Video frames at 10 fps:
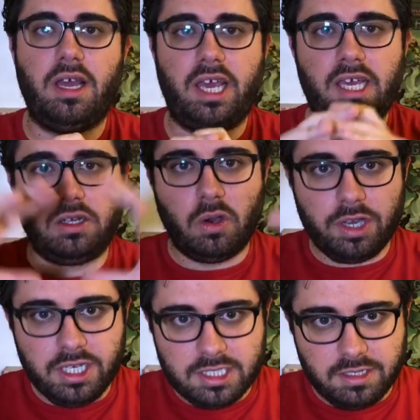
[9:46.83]
a
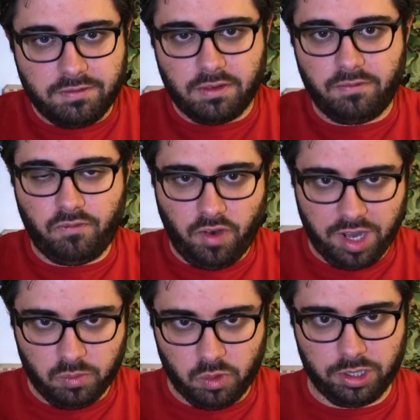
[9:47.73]
cohesive
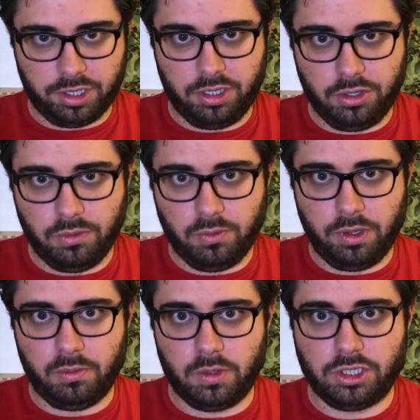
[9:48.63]
framework in, you,
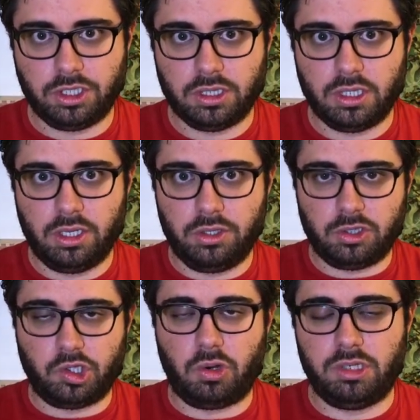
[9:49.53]
in which your
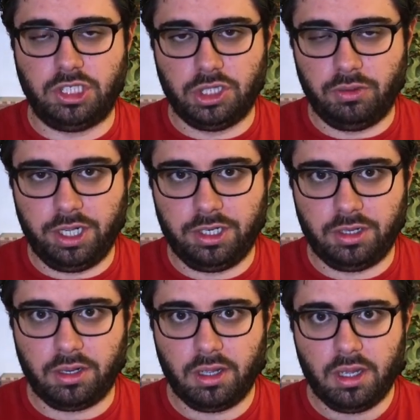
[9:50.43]
story is generated.